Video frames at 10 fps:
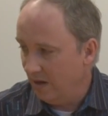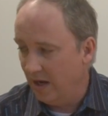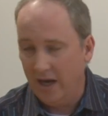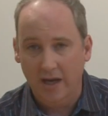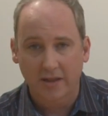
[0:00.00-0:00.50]

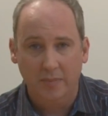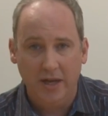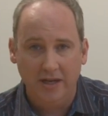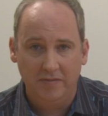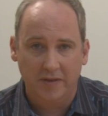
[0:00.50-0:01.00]
the
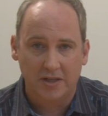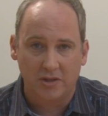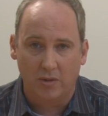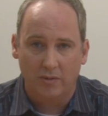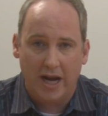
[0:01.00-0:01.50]
pendant
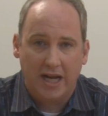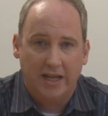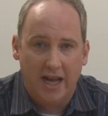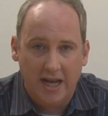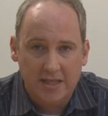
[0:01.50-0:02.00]
fixture were
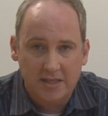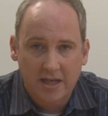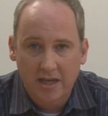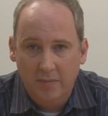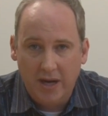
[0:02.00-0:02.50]
recognized
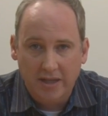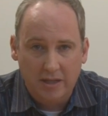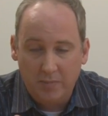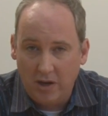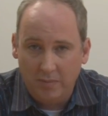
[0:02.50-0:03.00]
by
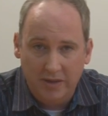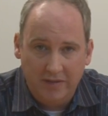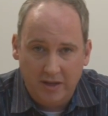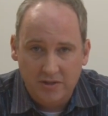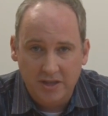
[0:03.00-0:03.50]
the Department
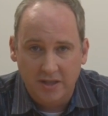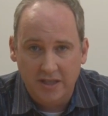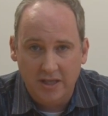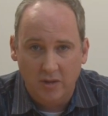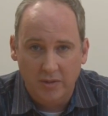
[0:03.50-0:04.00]
of Energy, the
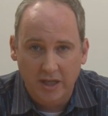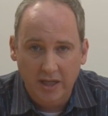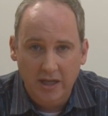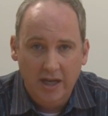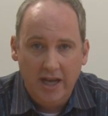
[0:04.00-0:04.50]

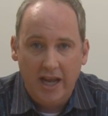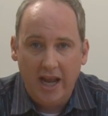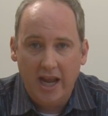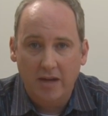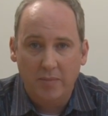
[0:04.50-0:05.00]
DOE,
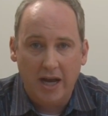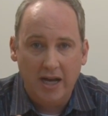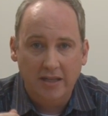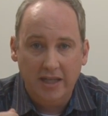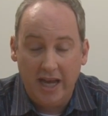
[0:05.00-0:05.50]
and
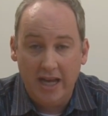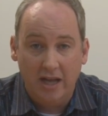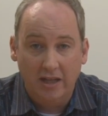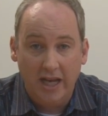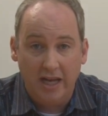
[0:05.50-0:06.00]
by the
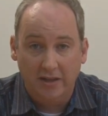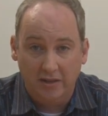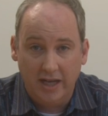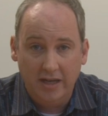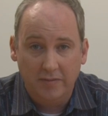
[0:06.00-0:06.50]
ALA and
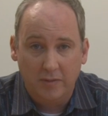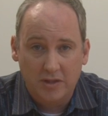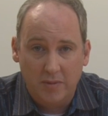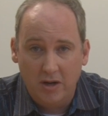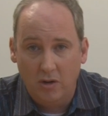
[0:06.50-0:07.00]
the Lighting
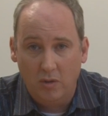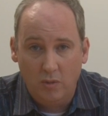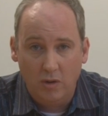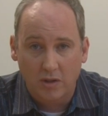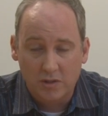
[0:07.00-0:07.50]
for Tomorrow
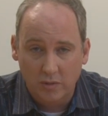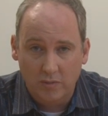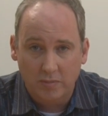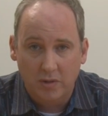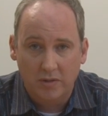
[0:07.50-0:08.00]
Awards. We
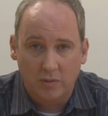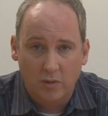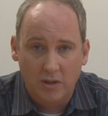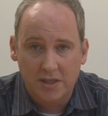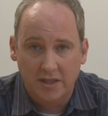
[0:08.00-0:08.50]
won both
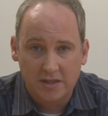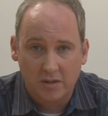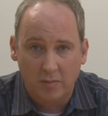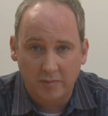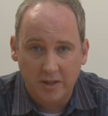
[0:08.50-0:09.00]
awards on the
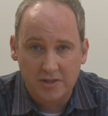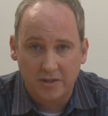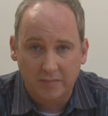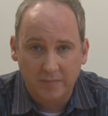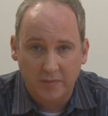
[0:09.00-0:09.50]
scope
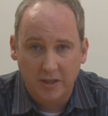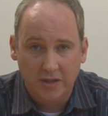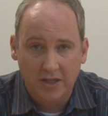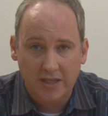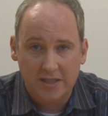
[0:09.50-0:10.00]
fixture for the
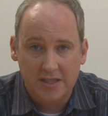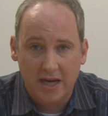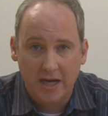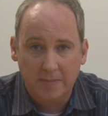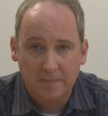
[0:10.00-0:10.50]
unique
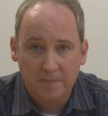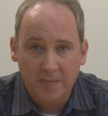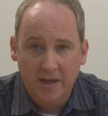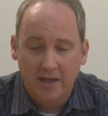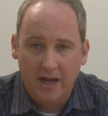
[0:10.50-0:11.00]
design.
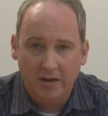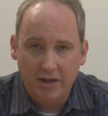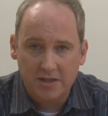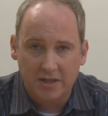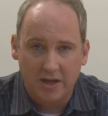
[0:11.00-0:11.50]
Now
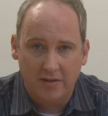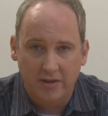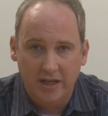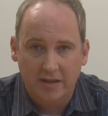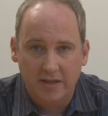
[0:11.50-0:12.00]
here's
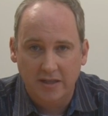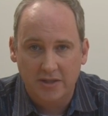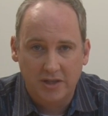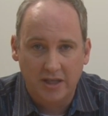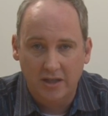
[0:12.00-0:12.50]
another neat thing
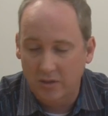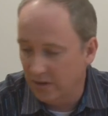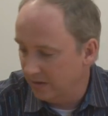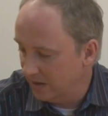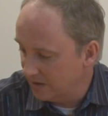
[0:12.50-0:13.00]
that you can do
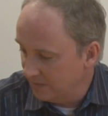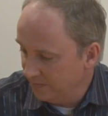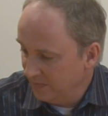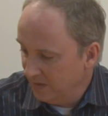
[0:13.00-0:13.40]
with this.